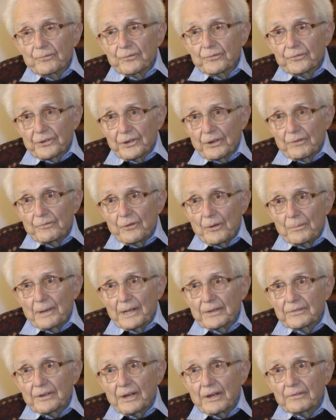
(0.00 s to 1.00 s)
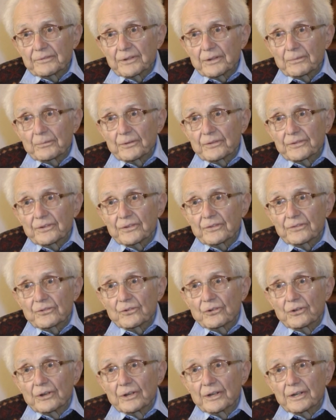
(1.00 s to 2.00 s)
three or four months after it was
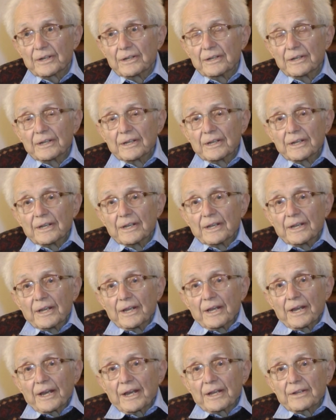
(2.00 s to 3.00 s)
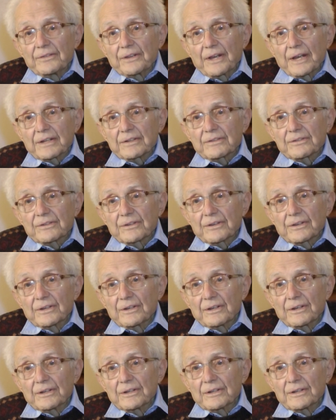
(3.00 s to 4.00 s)
destroyed. And that
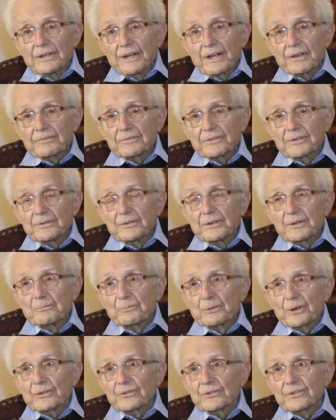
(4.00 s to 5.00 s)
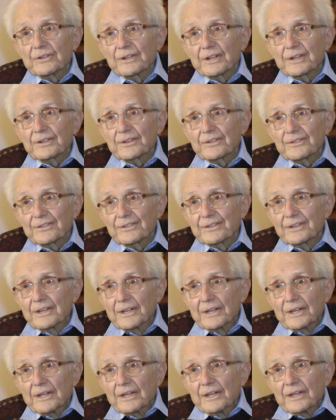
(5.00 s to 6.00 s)
left an impression that has,
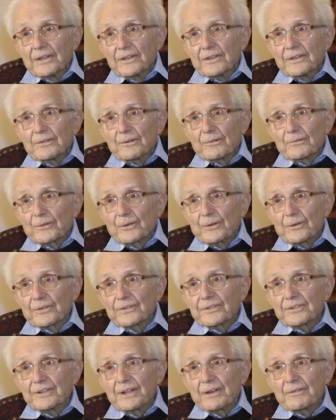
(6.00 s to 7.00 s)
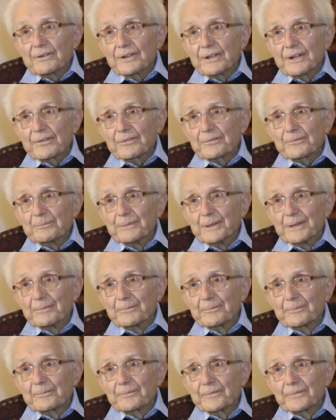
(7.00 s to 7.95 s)
of course, never left me.